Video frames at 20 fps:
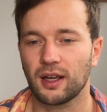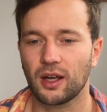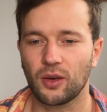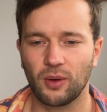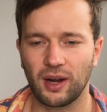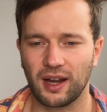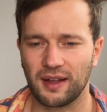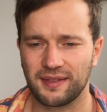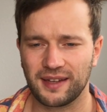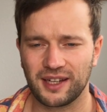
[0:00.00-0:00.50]

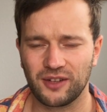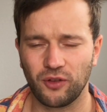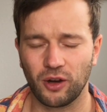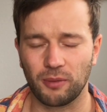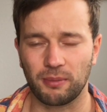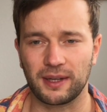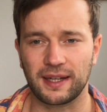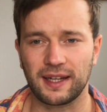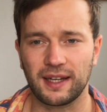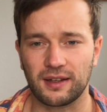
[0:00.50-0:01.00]
Well, I think for
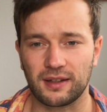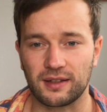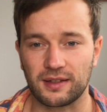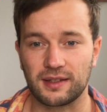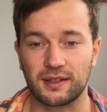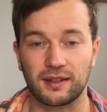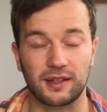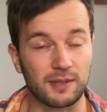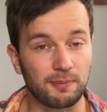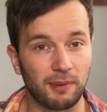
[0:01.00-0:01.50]

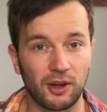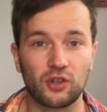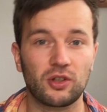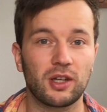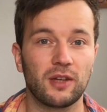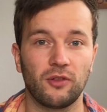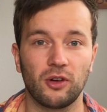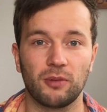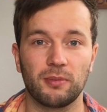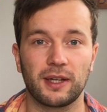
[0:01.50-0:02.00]
beginners, especially
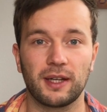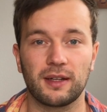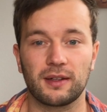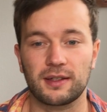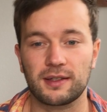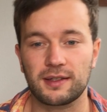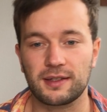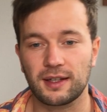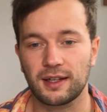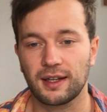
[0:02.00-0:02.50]
for
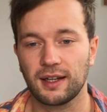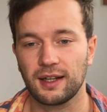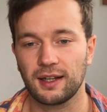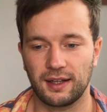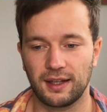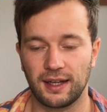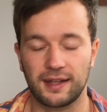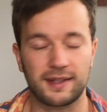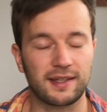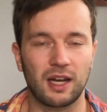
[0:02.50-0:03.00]
beginners,
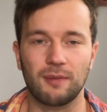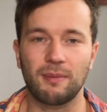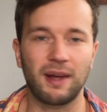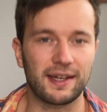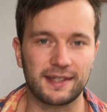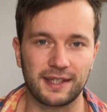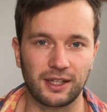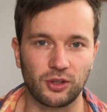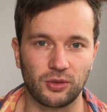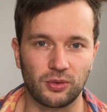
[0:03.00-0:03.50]
it's an
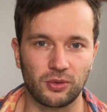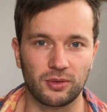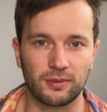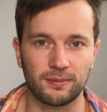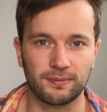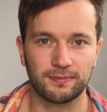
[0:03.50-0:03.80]
amazing tool.